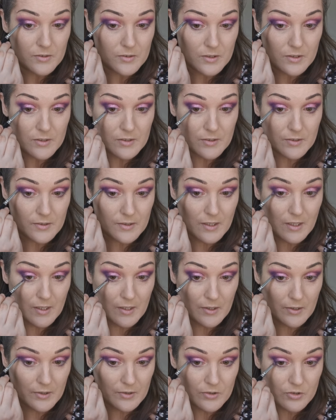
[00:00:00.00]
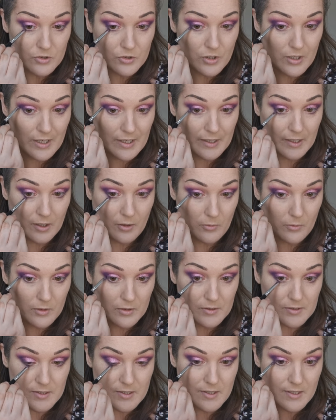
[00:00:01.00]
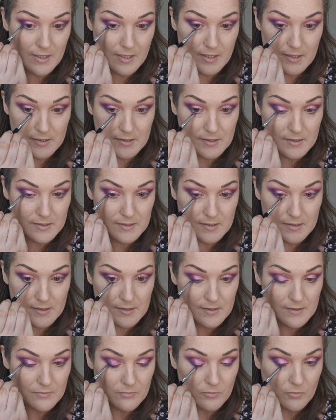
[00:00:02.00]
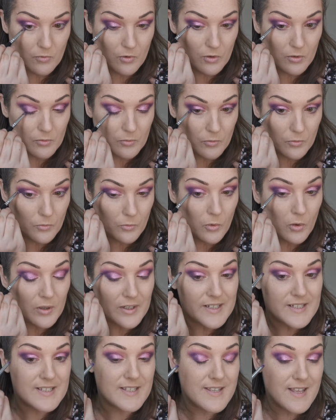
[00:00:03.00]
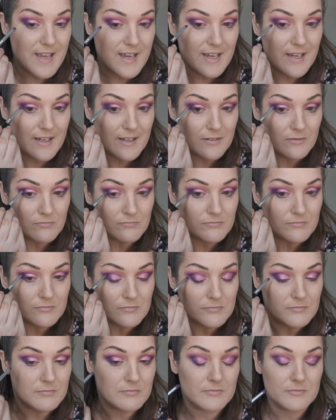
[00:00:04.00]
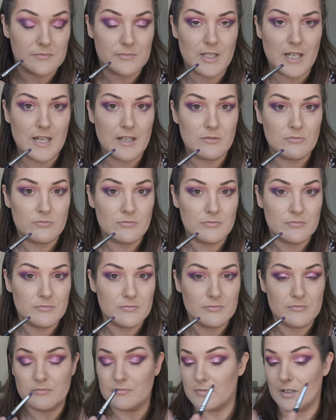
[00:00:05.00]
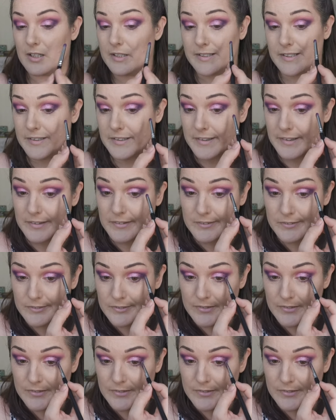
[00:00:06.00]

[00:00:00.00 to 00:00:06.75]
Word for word: Just uh, dragging what's there, what, what is there down. I don't know.